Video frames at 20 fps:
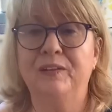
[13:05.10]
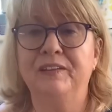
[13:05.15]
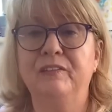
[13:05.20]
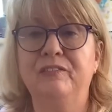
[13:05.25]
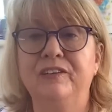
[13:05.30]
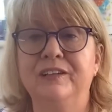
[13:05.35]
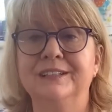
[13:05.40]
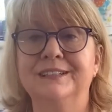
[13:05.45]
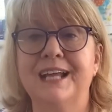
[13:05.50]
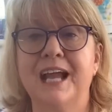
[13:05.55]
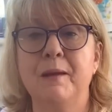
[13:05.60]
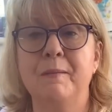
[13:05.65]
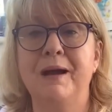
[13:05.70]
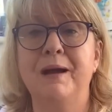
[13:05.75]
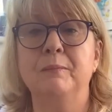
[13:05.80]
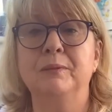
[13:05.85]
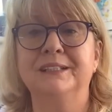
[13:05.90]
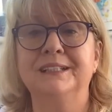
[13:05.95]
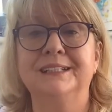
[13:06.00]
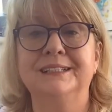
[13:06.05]
they first came out,
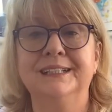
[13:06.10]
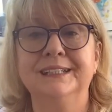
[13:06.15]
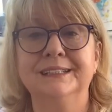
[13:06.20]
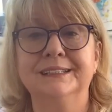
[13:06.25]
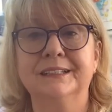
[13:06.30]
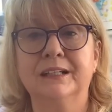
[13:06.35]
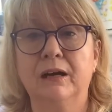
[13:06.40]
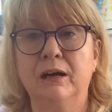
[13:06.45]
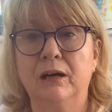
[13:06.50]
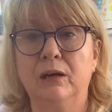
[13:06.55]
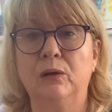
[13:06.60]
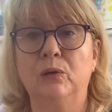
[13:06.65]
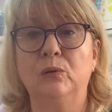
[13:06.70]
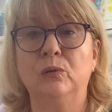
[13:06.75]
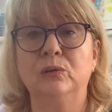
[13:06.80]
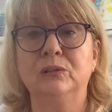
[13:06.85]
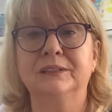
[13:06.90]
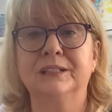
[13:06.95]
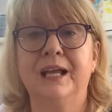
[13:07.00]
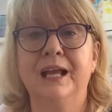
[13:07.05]
but it is
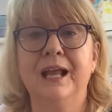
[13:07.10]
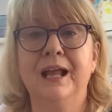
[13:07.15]
gold.